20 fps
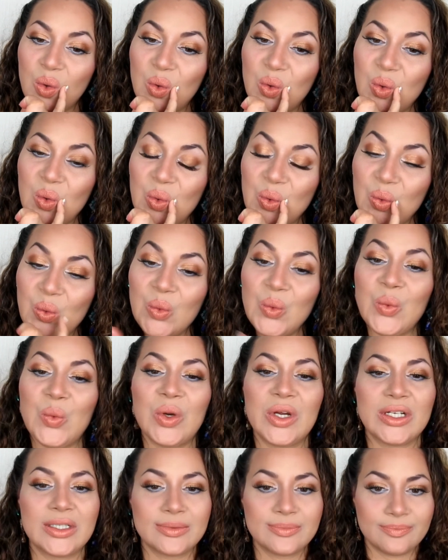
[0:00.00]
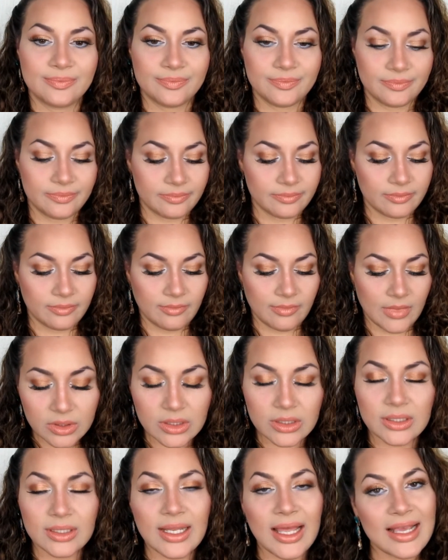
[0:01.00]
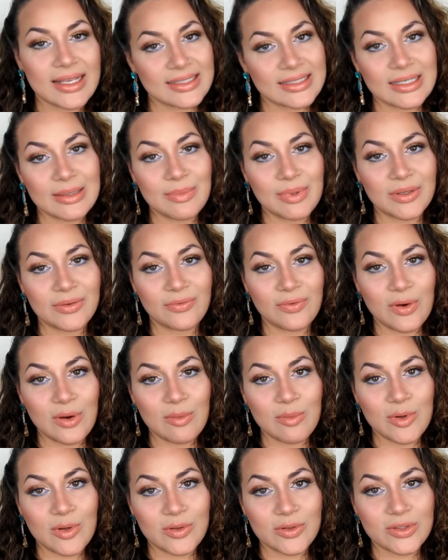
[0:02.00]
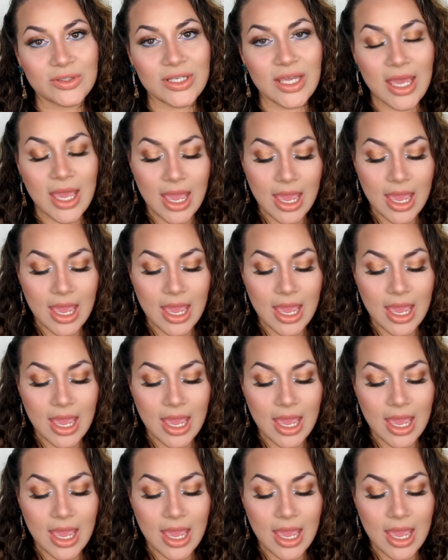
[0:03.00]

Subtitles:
Woohoo! Lastly but foremost,